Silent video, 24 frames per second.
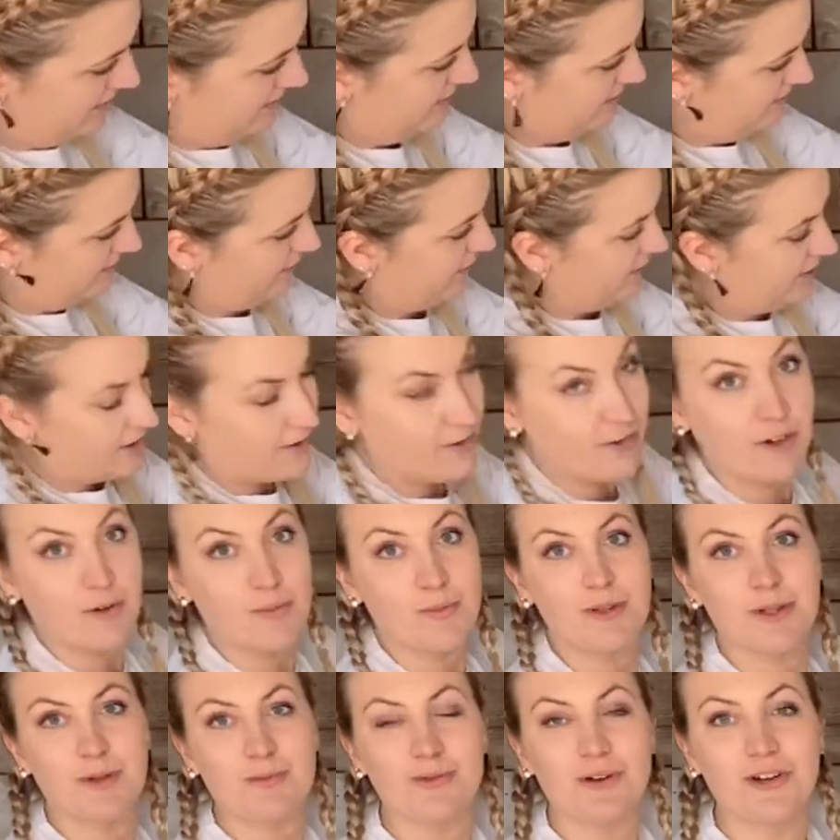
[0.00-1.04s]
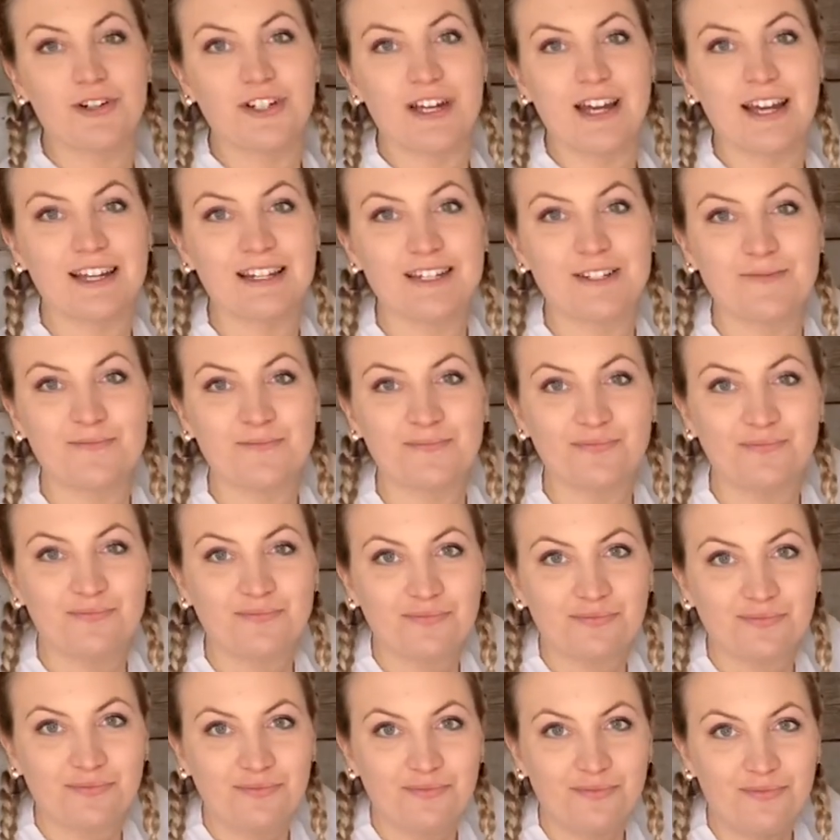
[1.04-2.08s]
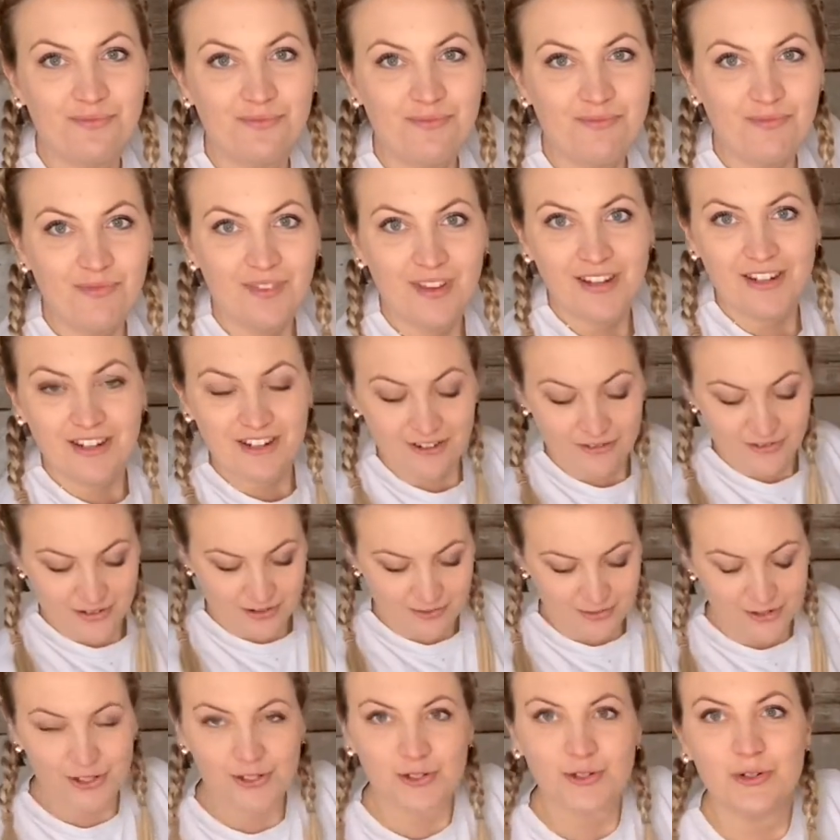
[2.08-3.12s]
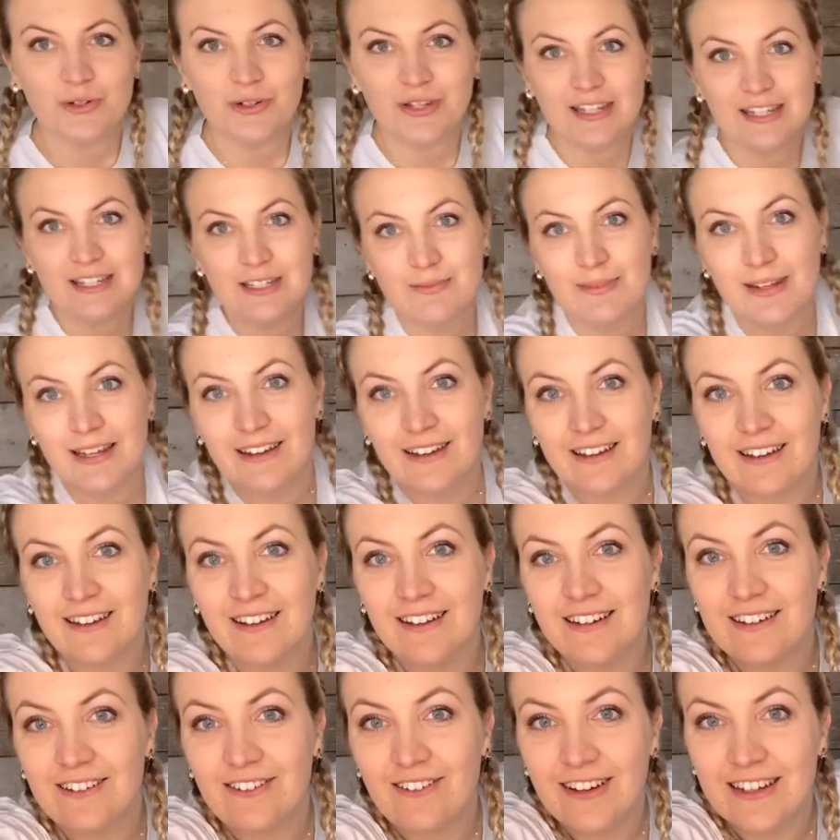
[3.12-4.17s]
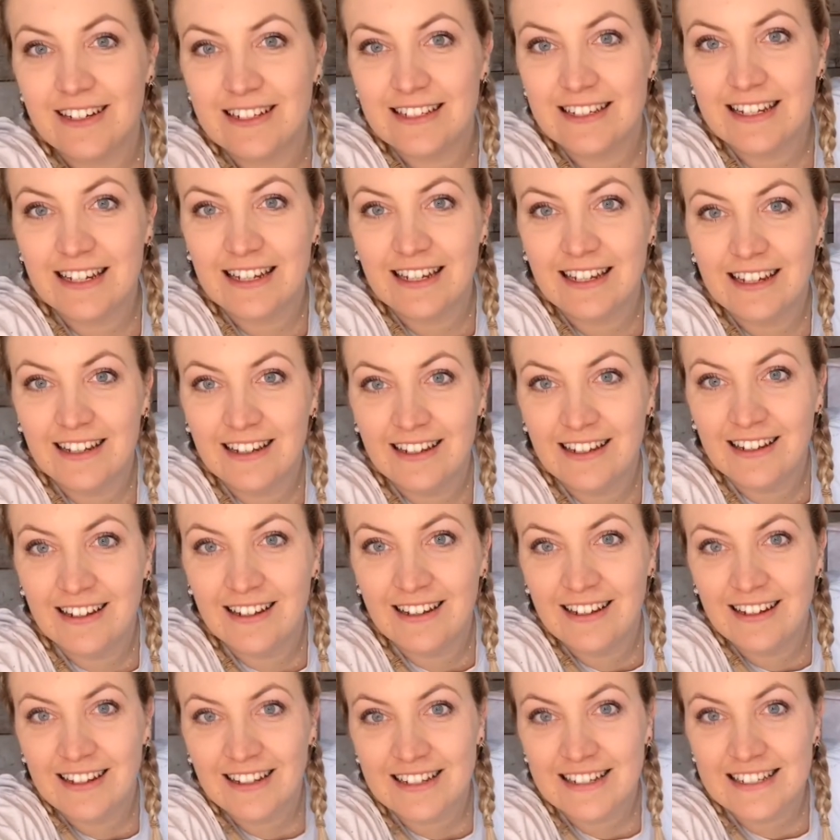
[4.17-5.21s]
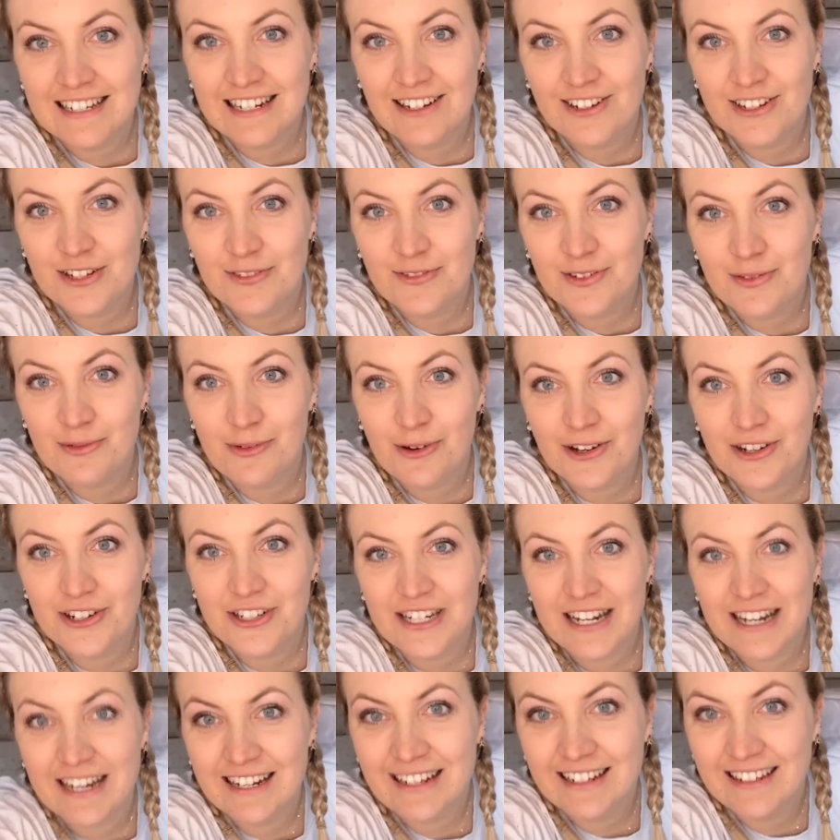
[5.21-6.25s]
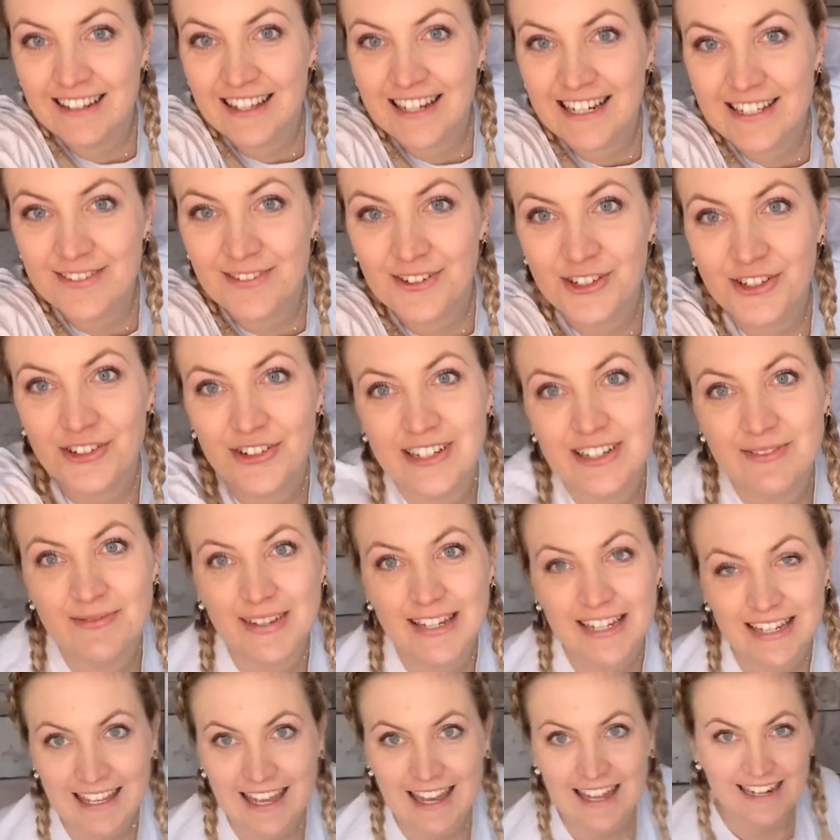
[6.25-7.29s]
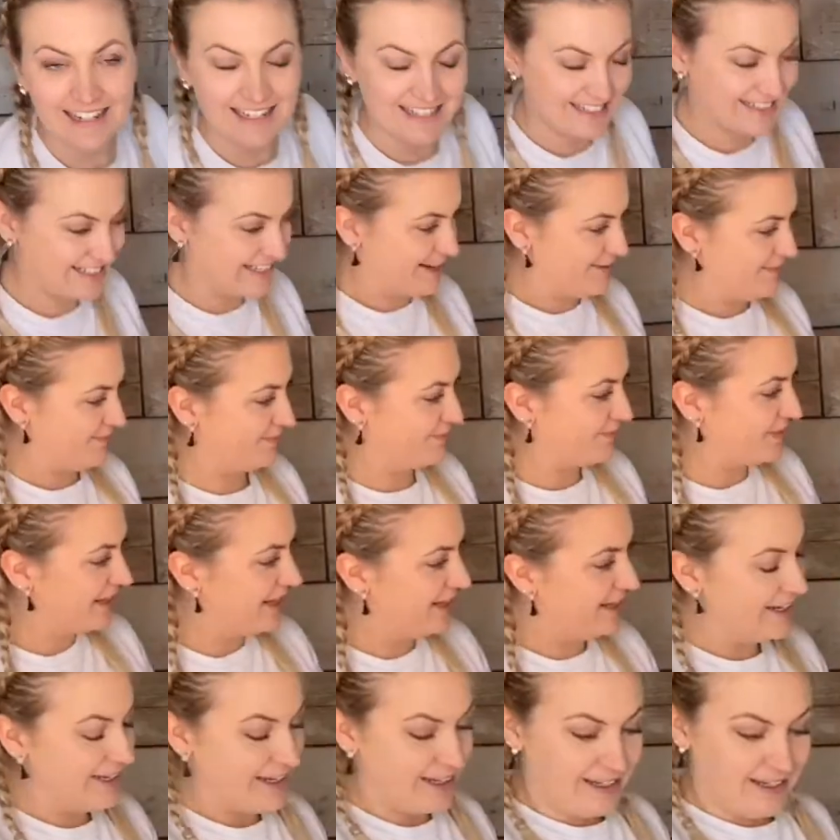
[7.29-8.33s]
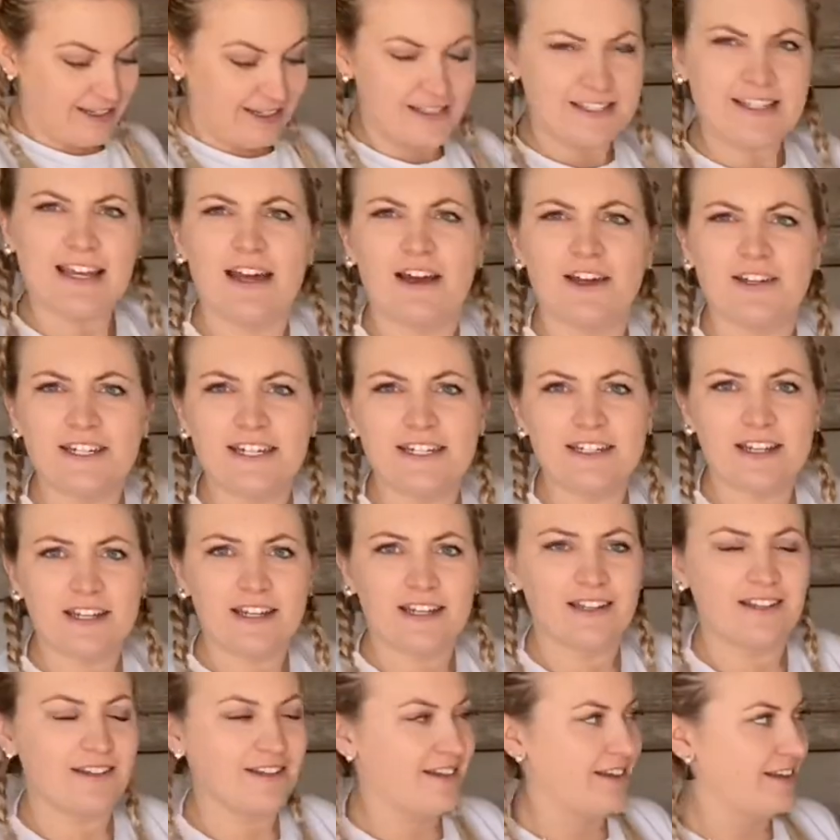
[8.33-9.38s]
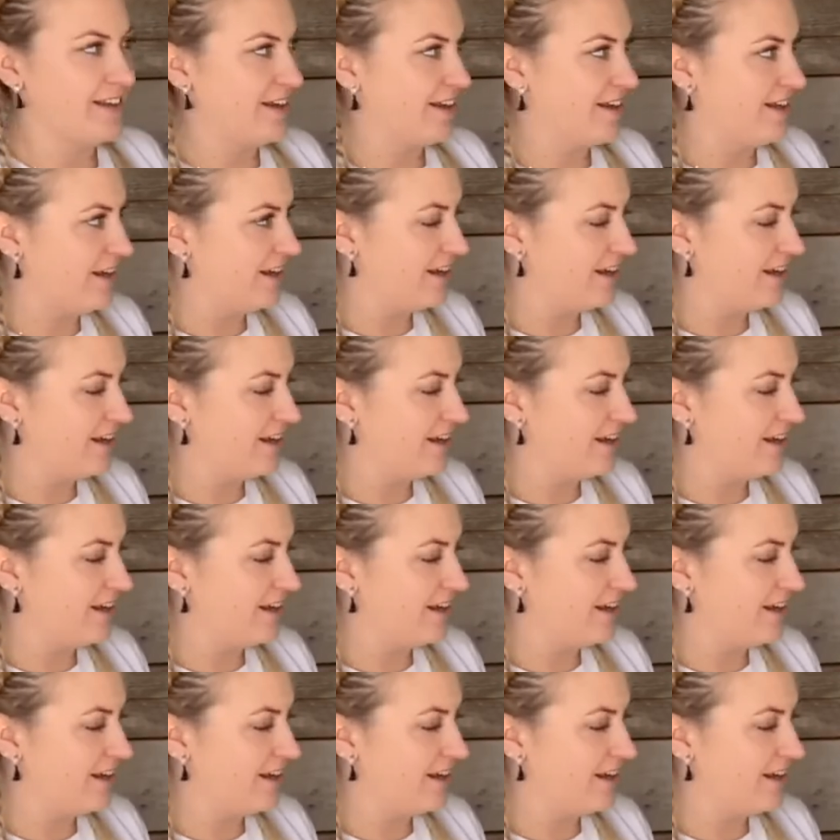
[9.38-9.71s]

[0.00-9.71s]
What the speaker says: further on with the project. I don't know if anyone's talking to me, I can't quite see. I can see lots of you watching. Thanks for joining me again. It's I did a